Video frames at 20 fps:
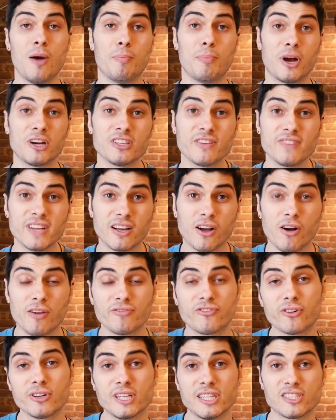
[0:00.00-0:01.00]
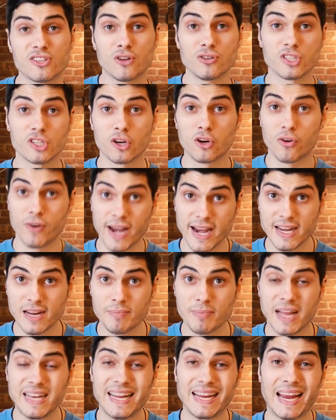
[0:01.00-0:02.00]
Part of the comfort is also
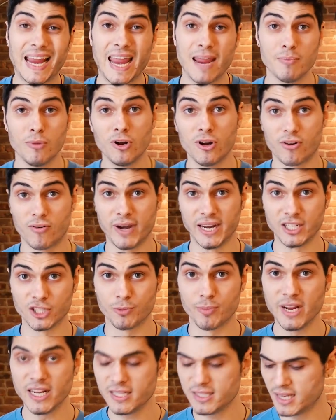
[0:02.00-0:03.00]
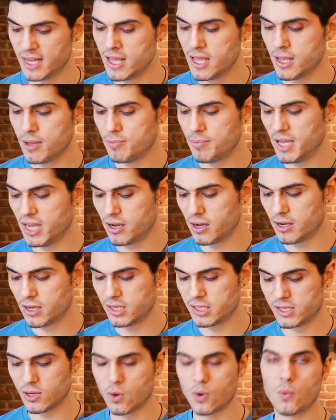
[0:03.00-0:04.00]
created by the cable arrangement,
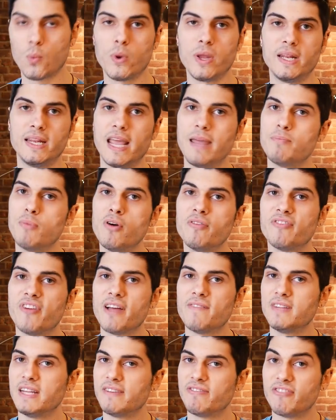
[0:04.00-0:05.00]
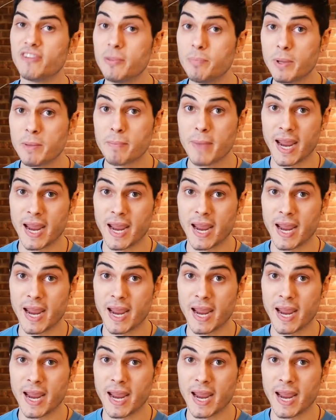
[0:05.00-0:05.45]
because we, they both have the flipping